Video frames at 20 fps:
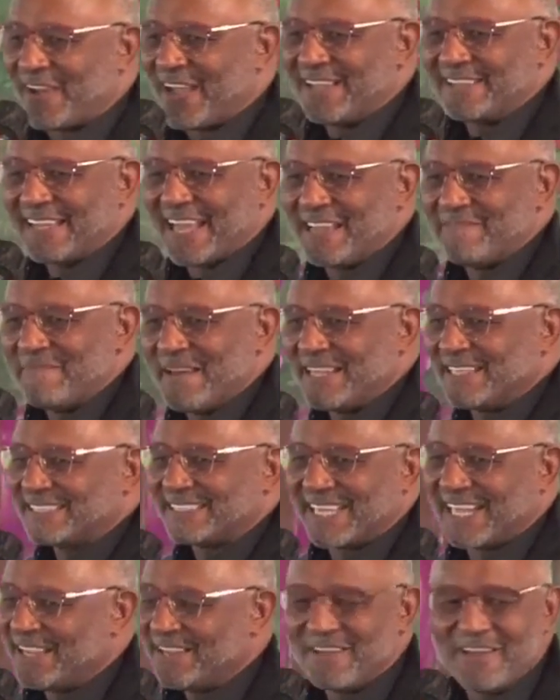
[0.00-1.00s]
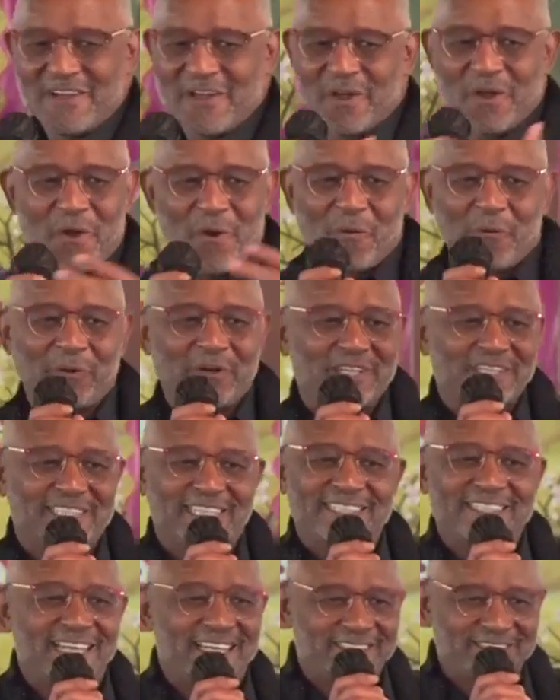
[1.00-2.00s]
may say, what else can they
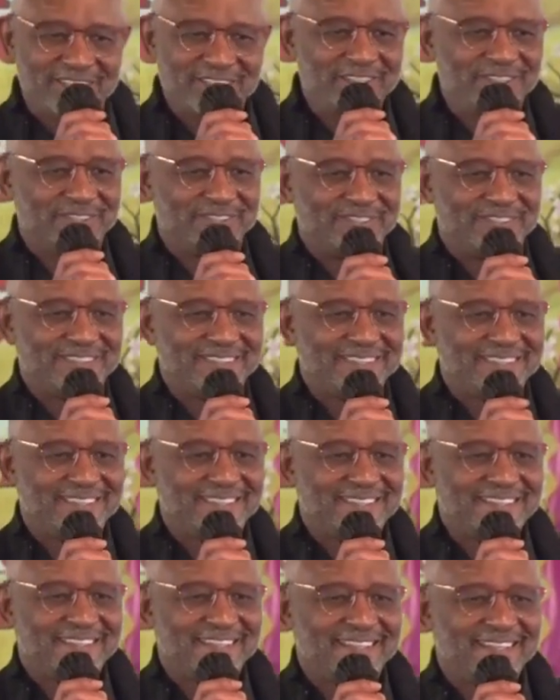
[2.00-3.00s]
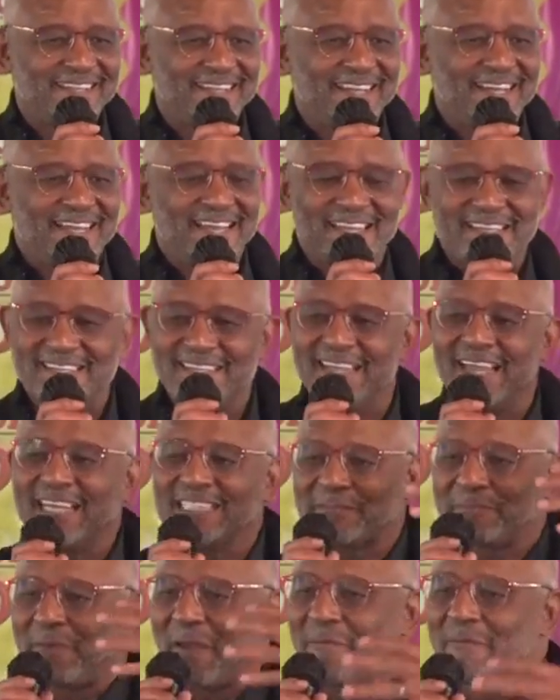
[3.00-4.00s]
do? Yes,
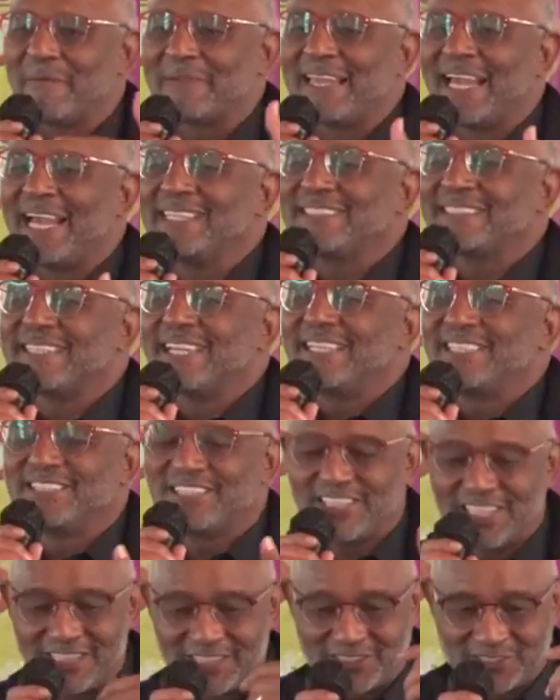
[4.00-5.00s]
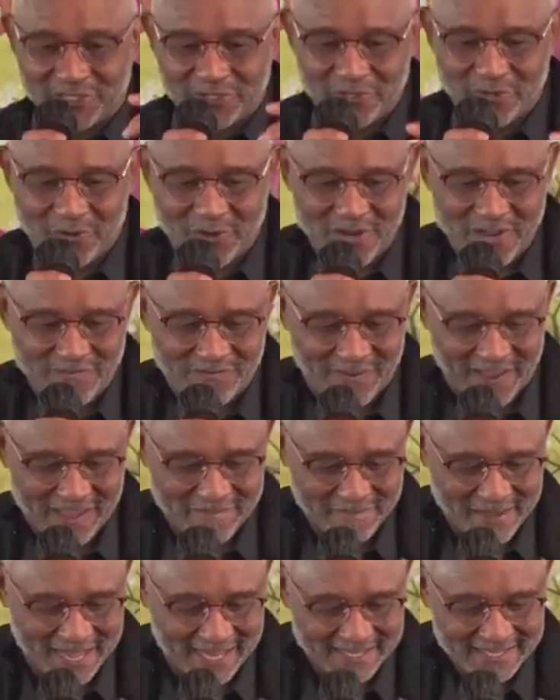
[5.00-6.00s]
painful. That's a gentle grief, amen.
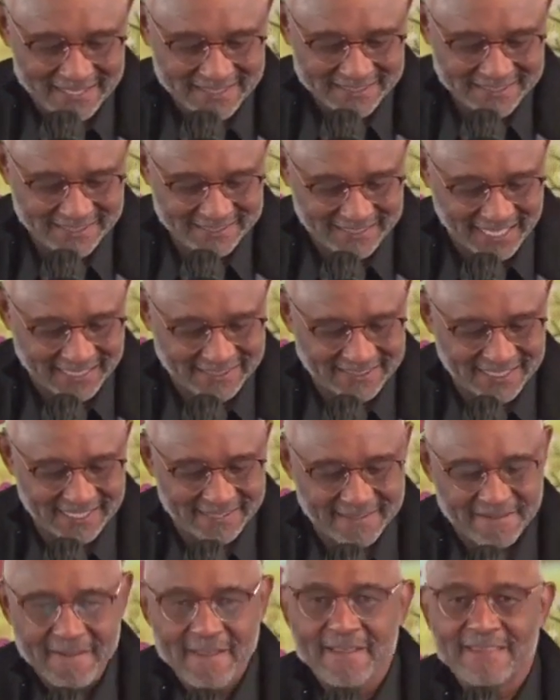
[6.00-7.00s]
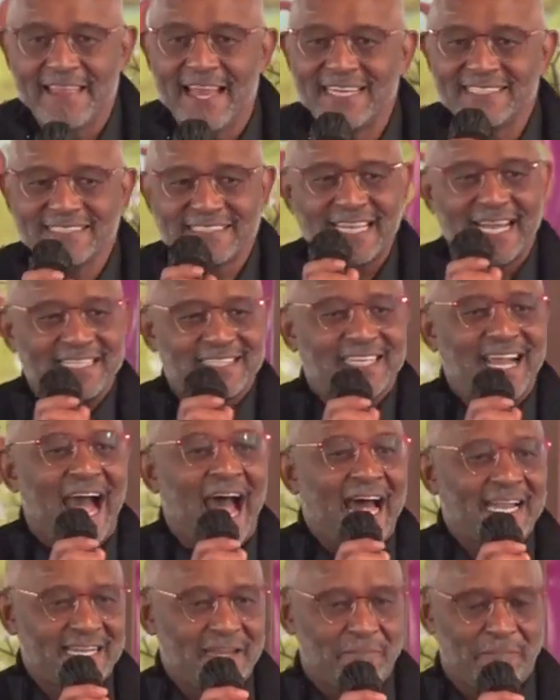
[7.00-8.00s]
See, like I say, that's that godly
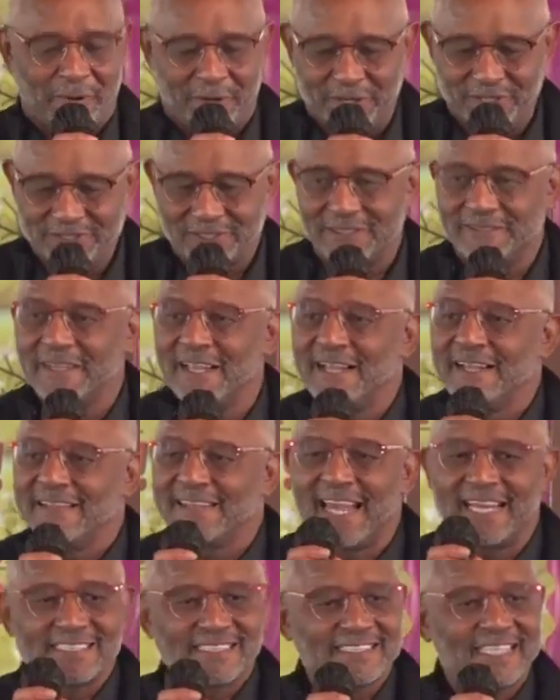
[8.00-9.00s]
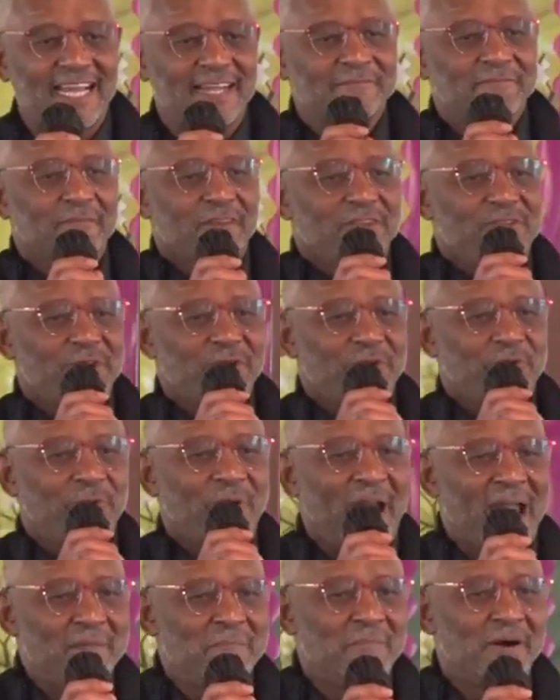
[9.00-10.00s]
person. That's that your
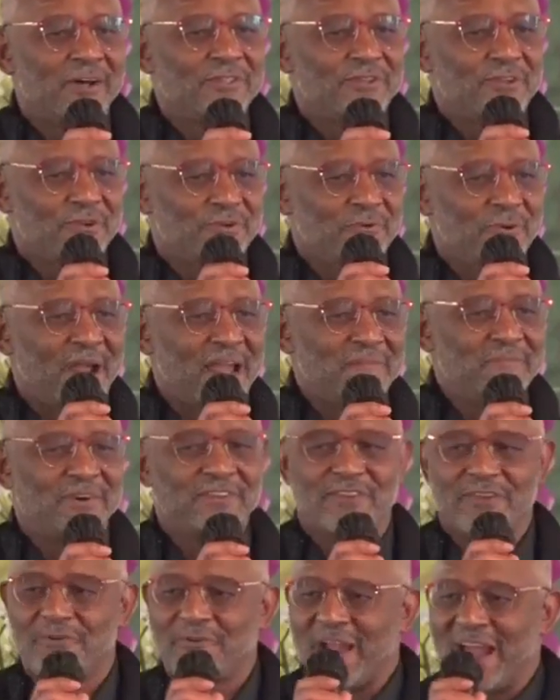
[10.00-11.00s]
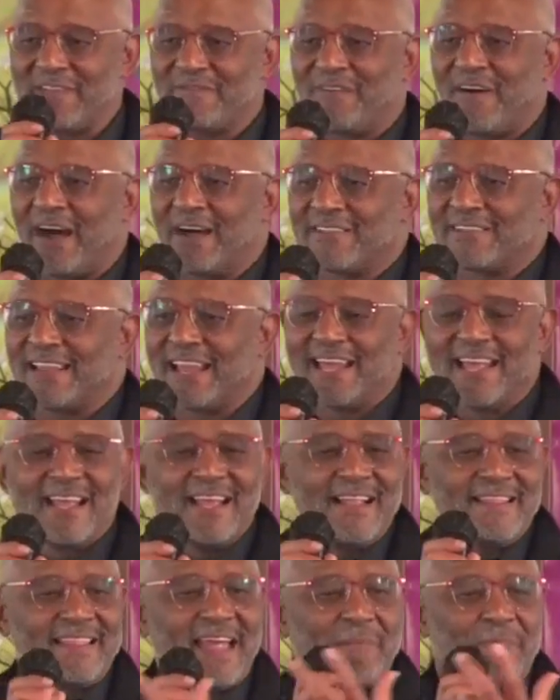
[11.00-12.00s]
grandmother, your grandmother, your grandfather, that,
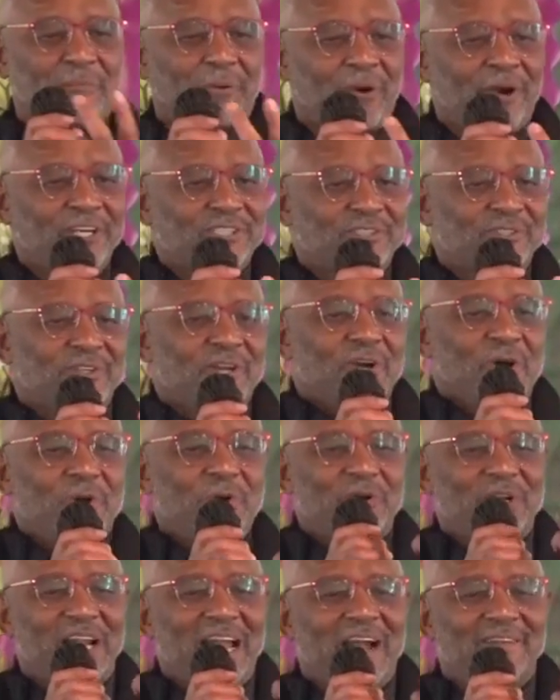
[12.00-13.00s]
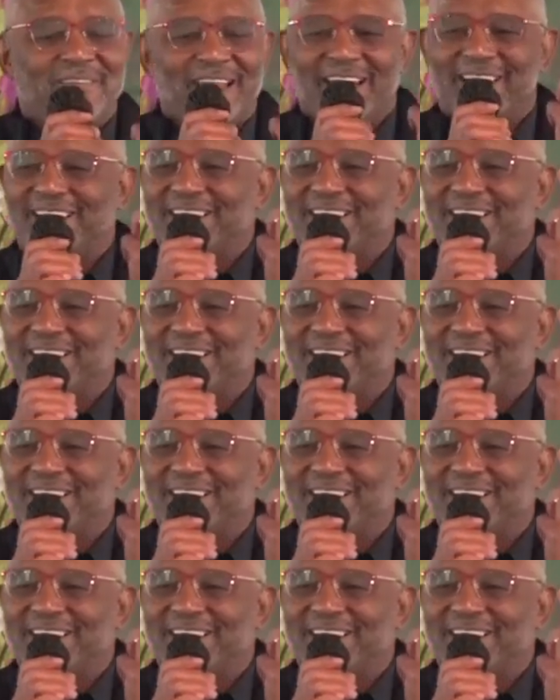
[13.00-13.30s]
that person who lived a good,